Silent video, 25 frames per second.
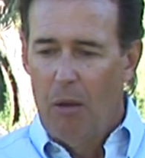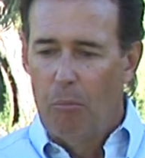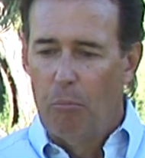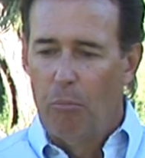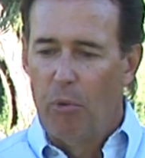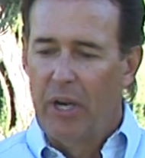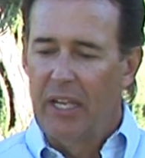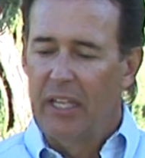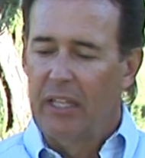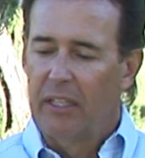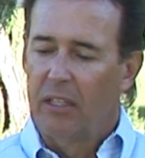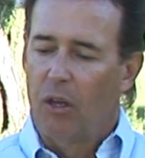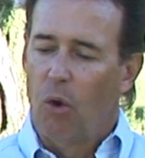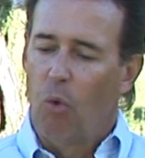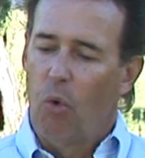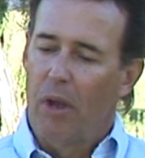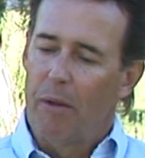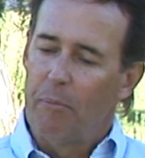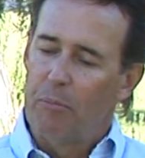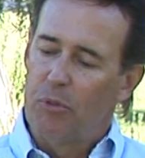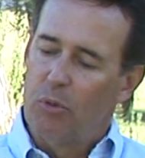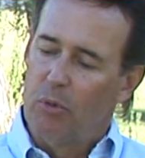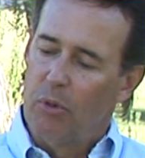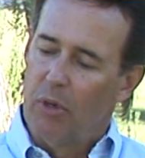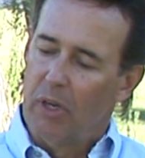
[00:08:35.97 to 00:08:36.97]
Bringing the
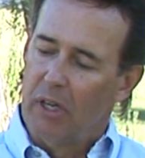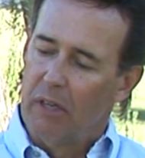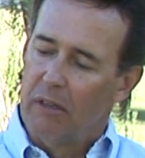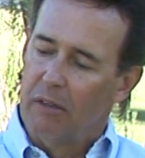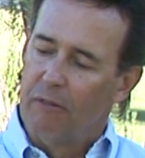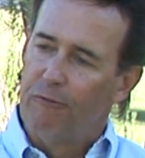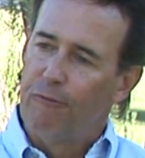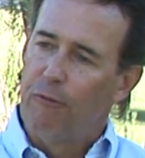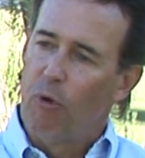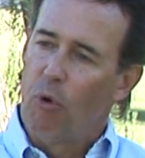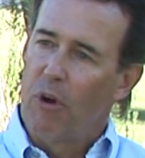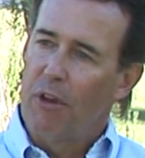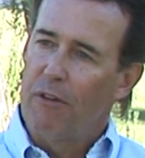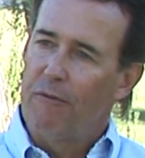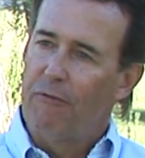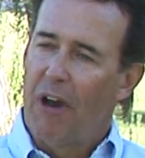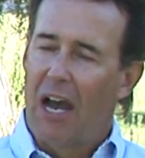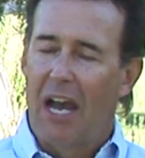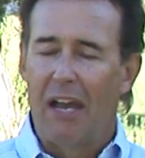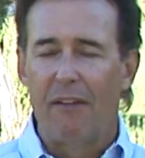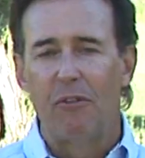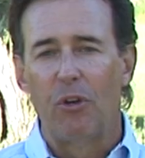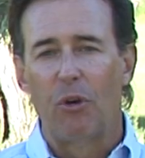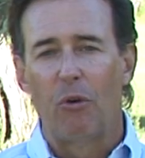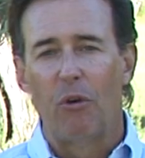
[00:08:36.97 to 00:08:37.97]
whip to a
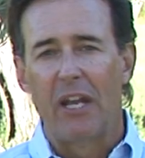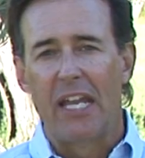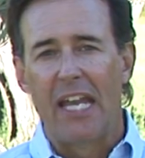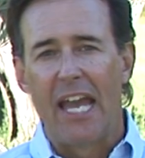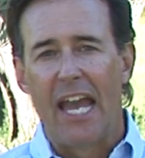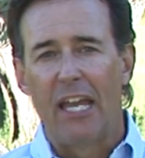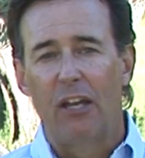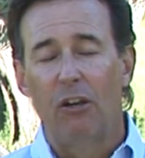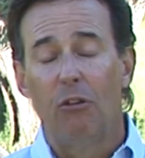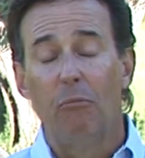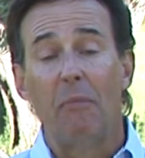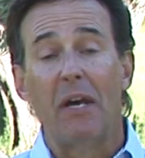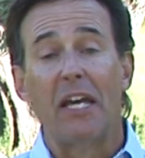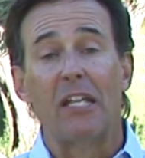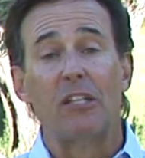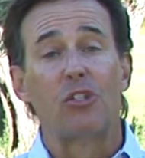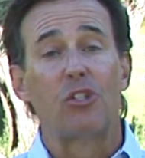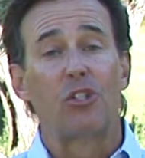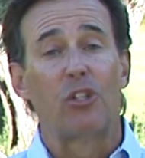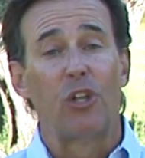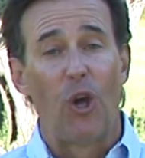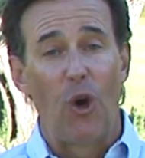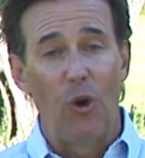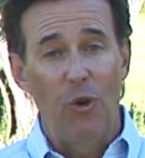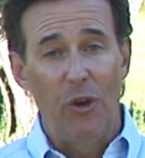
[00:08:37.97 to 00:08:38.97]
45-degree angle meant
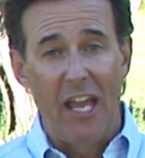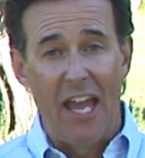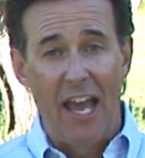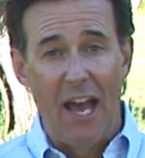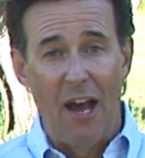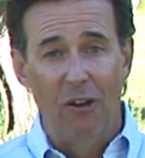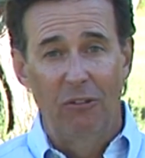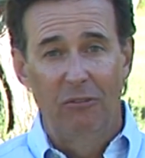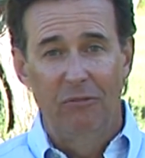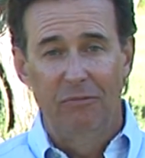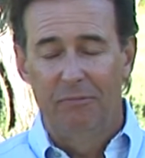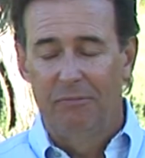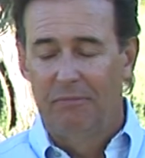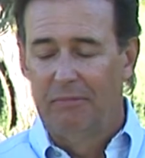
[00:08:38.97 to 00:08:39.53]
slow down.